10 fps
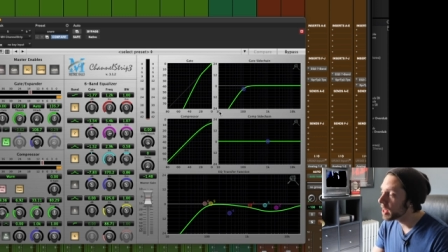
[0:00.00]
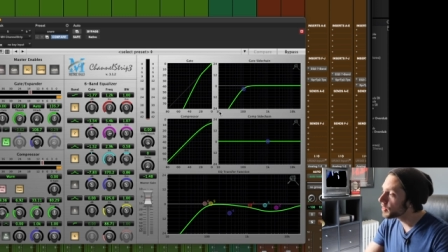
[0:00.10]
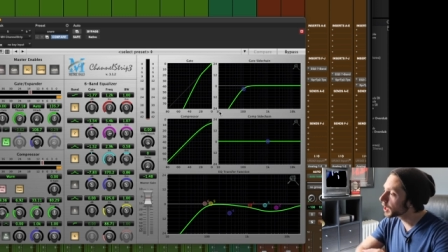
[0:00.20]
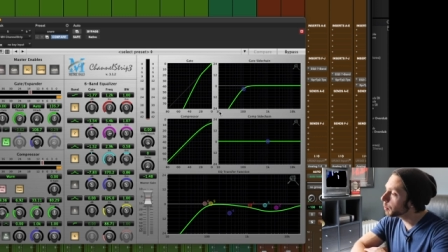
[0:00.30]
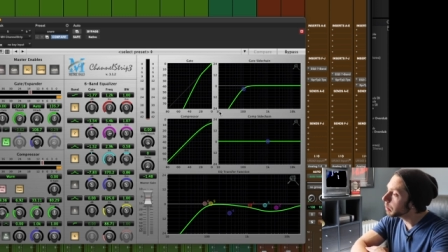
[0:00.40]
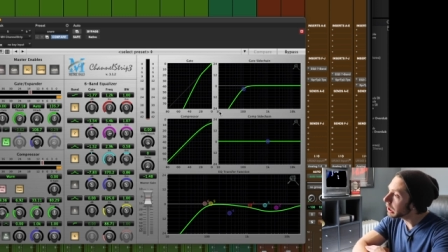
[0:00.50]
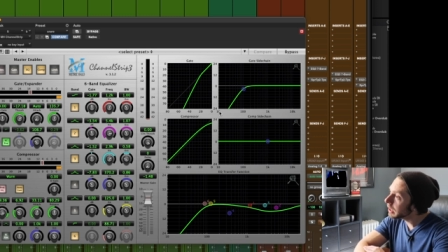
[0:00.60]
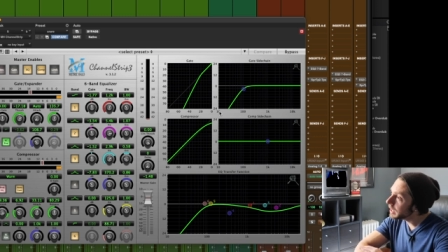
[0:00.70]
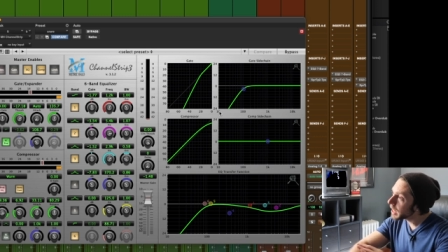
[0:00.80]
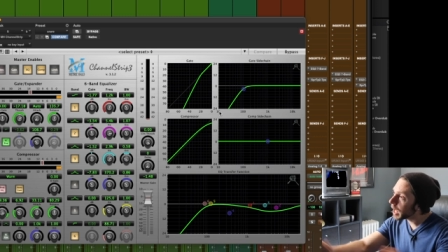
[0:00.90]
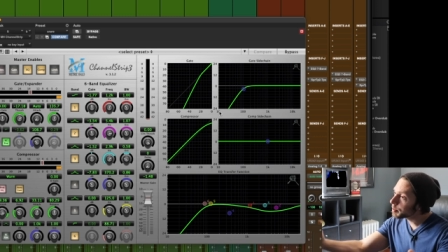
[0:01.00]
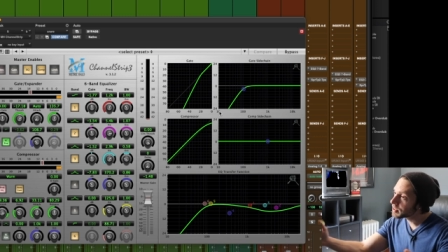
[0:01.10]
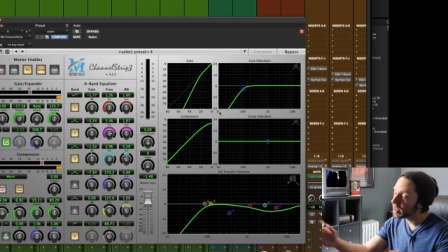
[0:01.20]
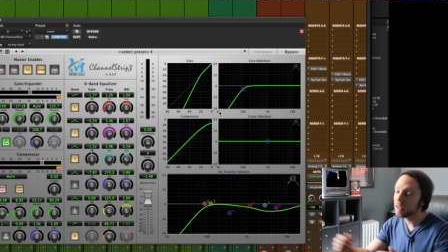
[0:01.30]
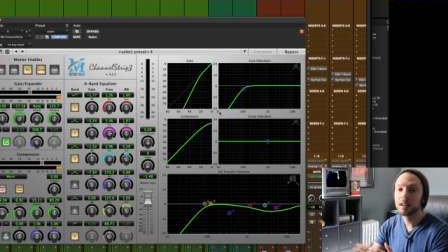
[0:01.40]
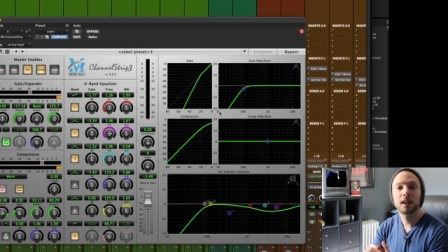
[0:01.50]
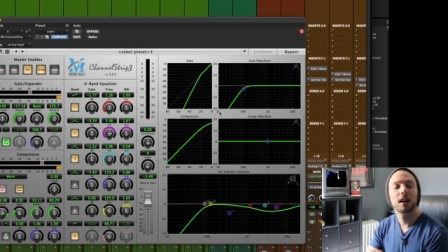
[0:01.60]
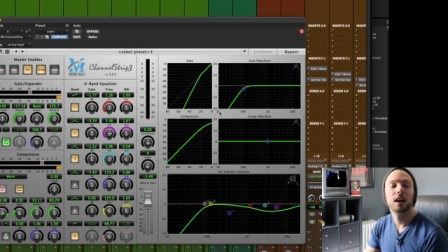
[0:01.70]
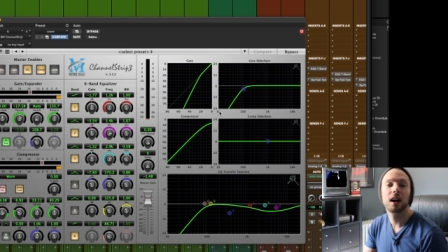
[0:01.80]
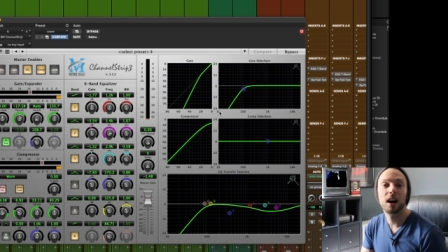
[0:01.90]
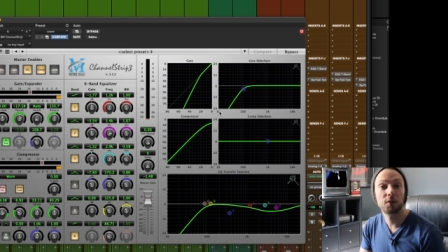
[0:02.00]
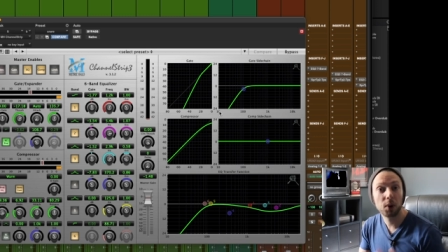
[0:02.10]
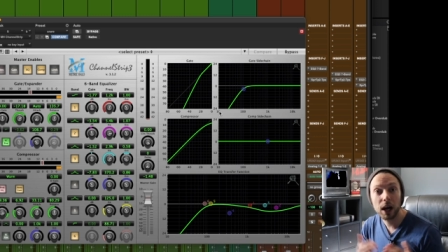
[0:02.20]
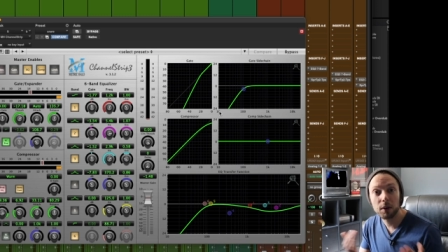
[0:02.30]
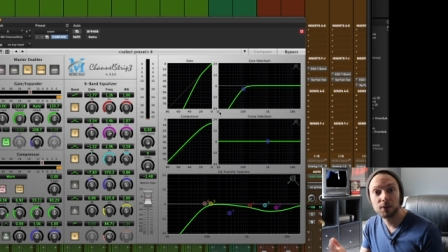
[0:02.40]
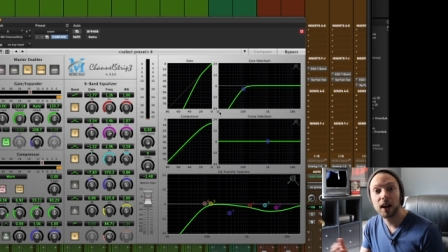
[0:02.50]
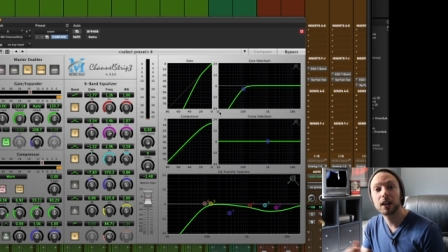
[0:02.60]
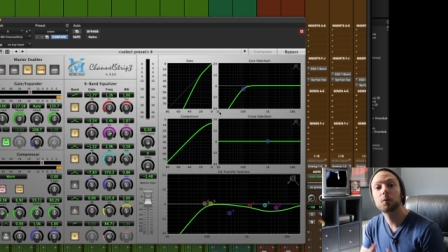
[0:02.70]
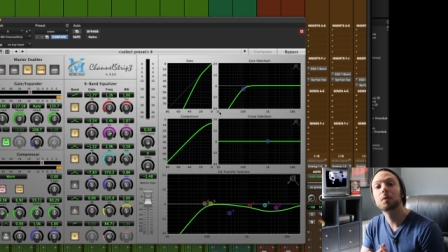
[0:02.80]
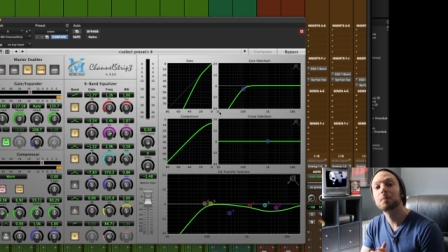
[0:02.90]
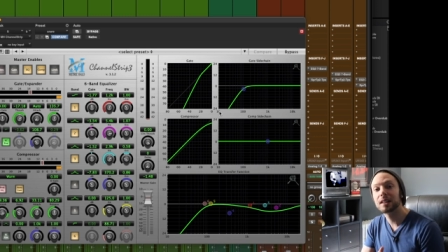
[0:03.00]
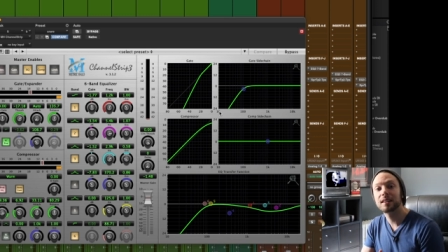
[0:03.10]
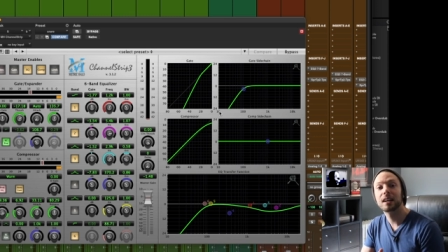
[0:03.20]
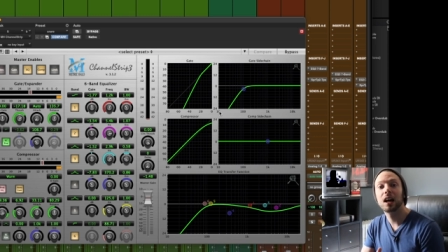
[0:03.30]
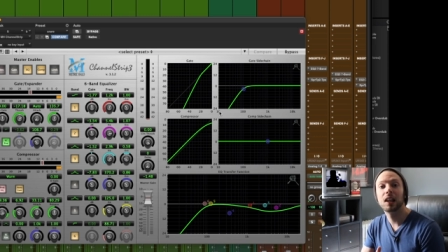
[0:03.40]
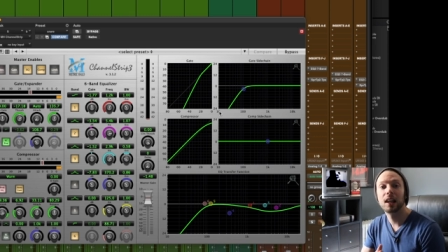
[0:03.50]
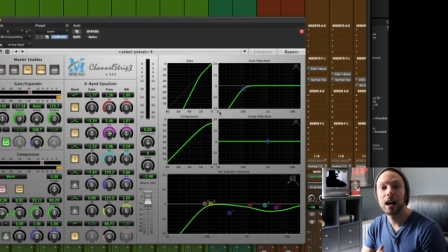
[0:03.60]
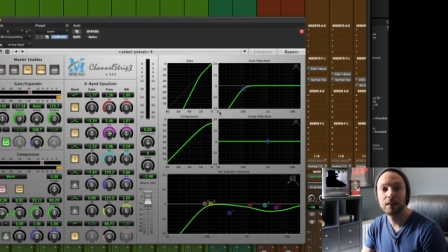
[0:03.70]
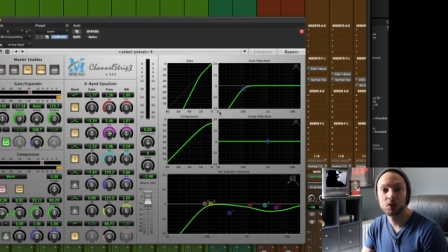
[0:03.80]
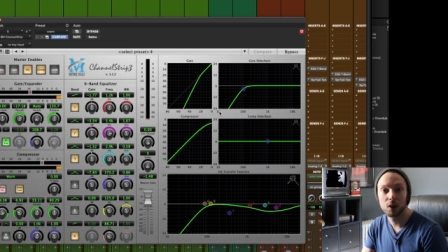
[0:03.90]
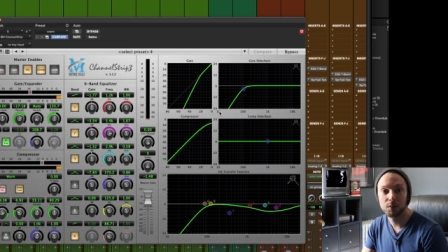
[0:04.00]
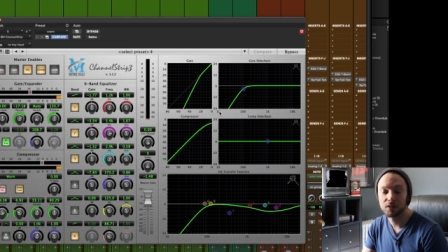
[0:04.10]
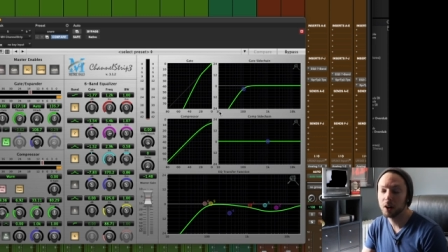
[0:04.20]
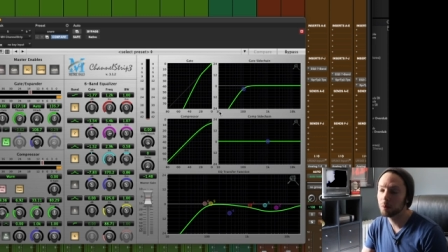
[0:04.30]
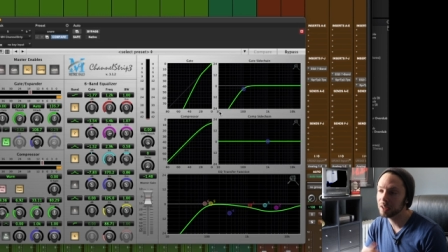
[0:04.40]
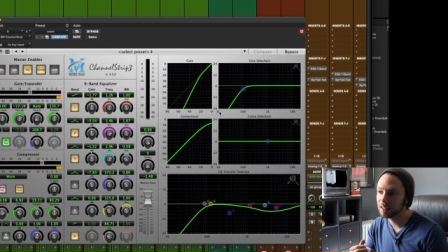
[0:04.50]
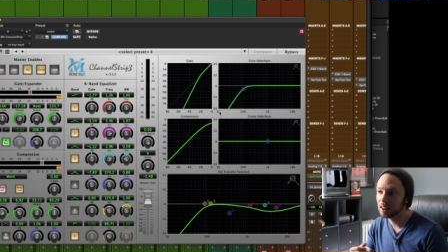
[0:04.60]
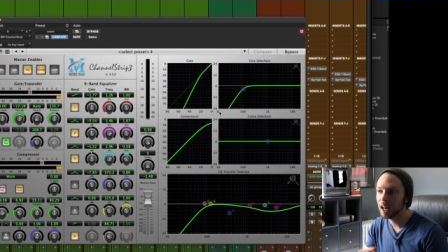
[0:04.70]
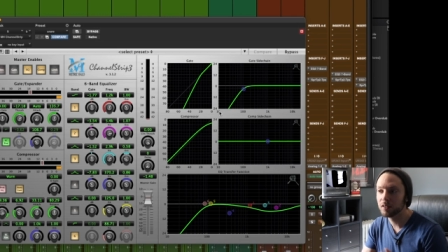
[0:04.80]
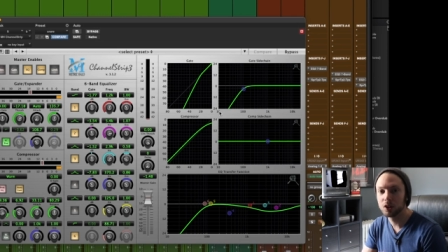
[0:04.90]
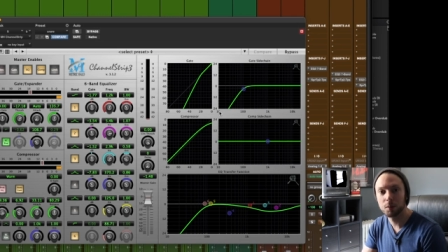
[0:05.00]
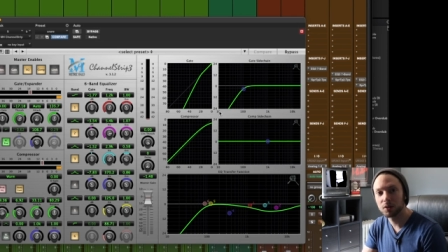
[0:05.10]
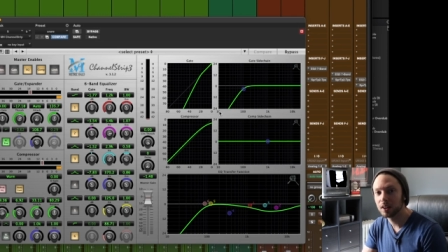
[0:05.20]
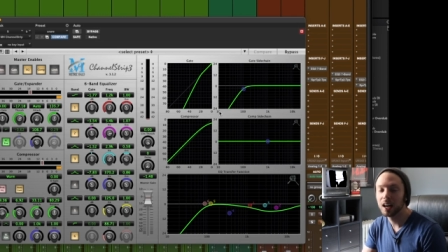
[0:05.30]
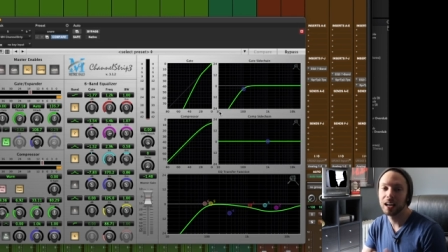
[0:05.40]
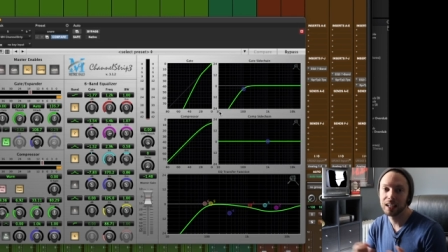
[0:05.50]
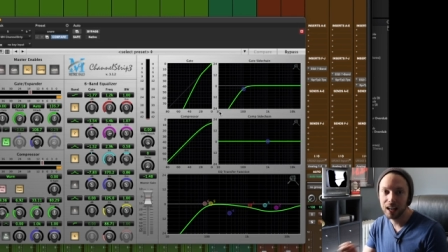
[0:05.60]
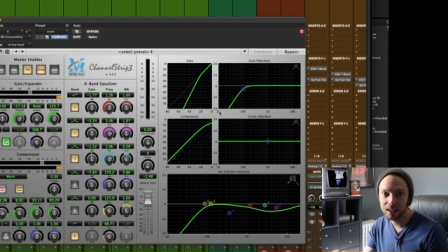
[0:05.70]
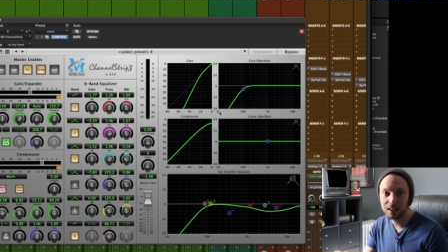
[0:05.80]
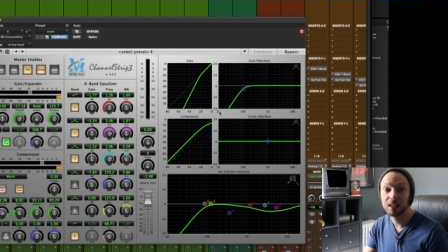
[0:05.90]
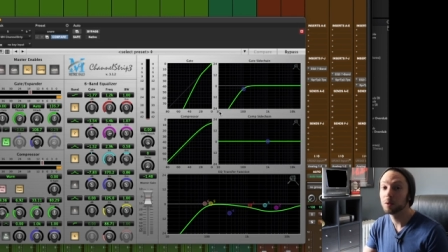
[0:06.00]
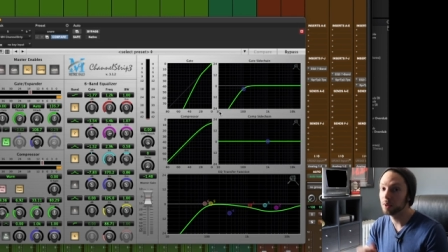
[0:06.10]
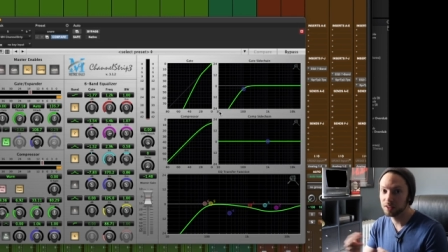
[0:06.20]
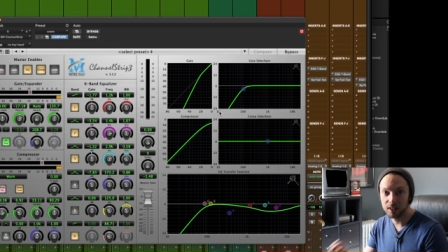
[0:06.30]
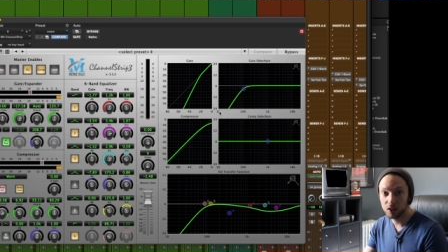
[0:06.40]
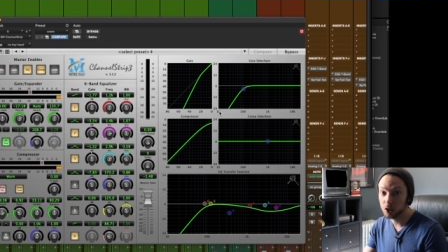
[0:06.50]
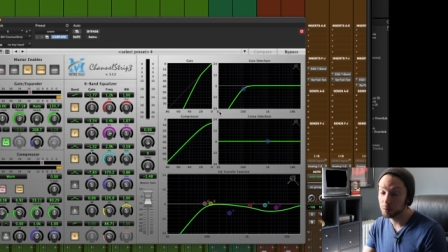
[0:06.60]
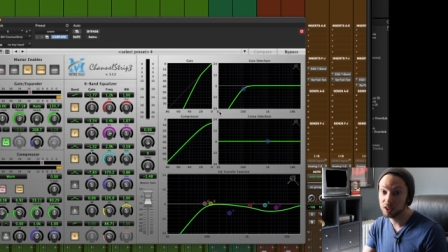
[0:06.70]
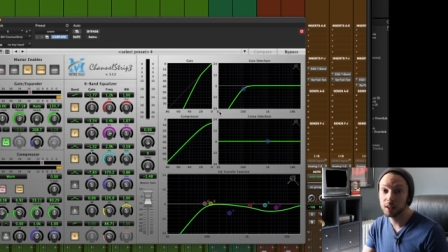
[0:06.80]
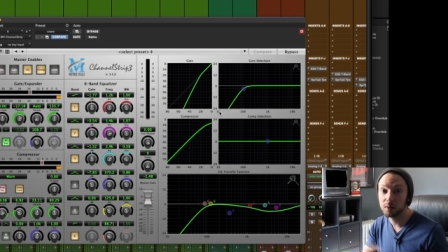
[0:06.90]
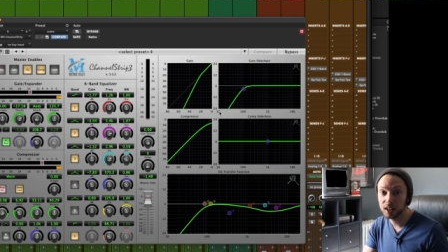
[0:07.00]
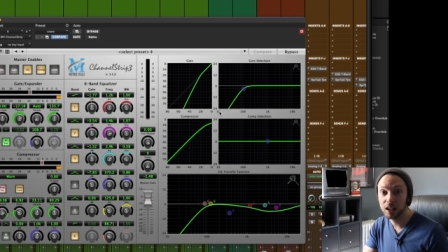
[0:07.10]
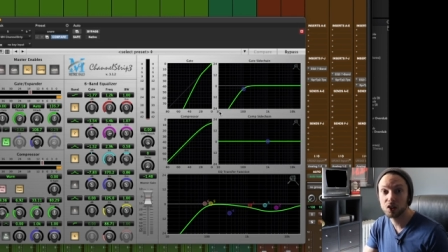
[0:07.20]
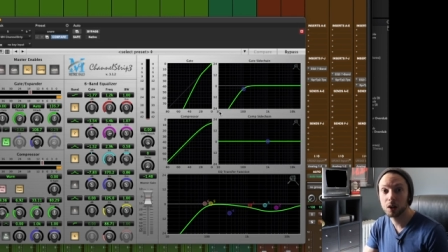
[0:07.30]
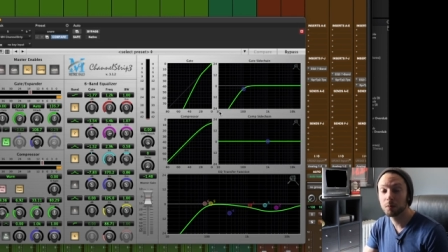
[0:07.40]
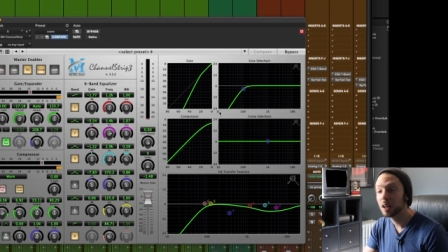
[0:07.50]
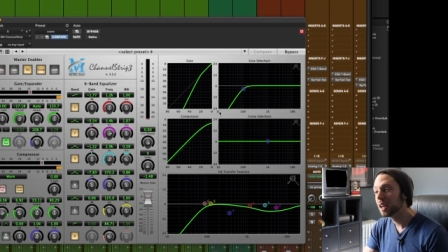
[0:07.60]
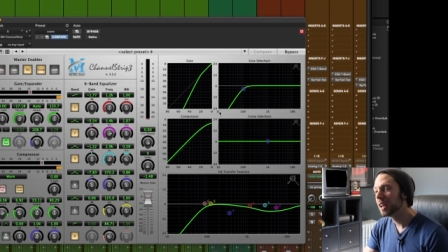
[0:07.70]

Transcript: The complete opposite uh, of what I would find when mixing live drums. If I were mixing live drums, again, with snare drum, just like with kick drum,